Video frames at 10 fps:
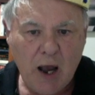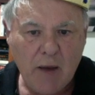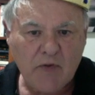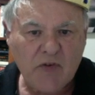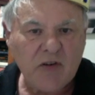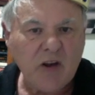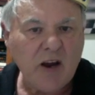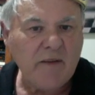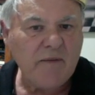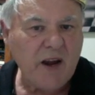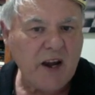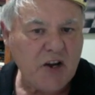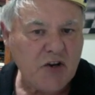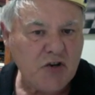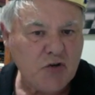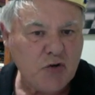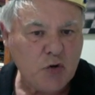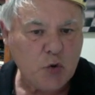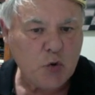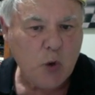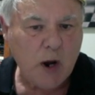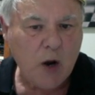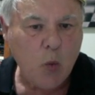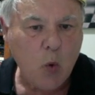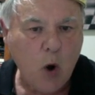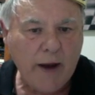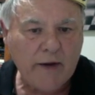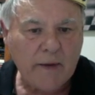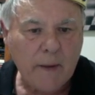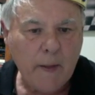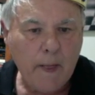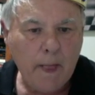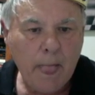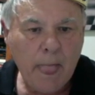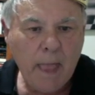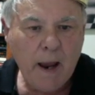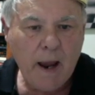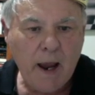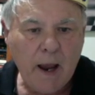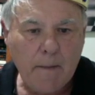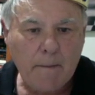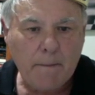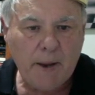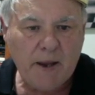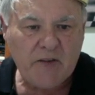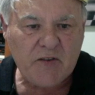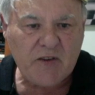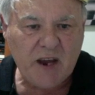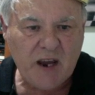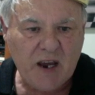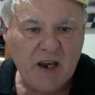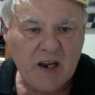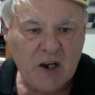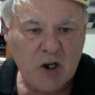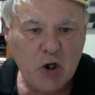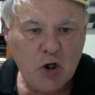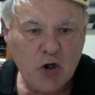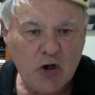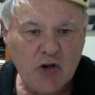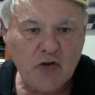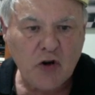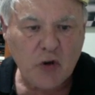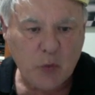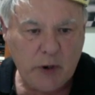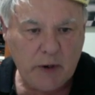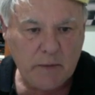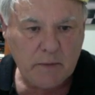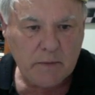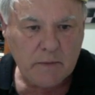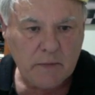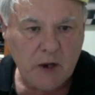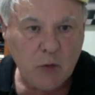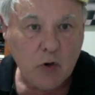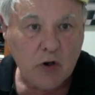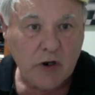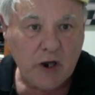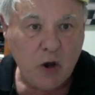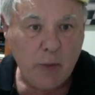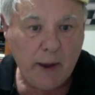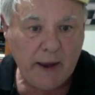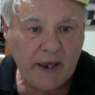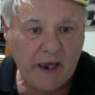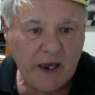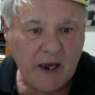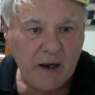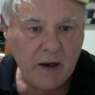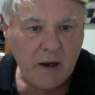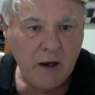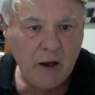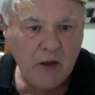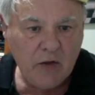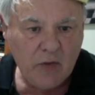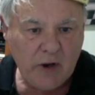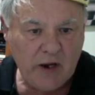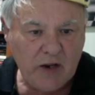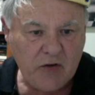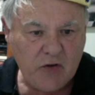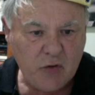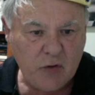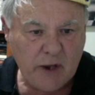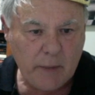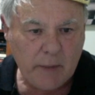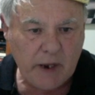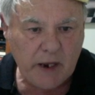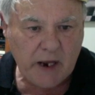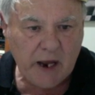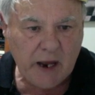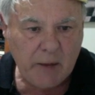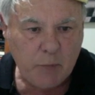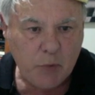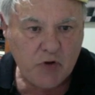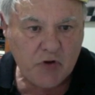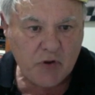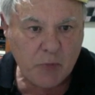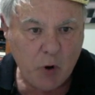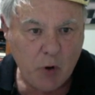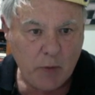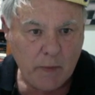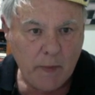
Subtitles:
slight advantage to white, but it's not a win. Rook could go back here, threatening to come here and push the pawn.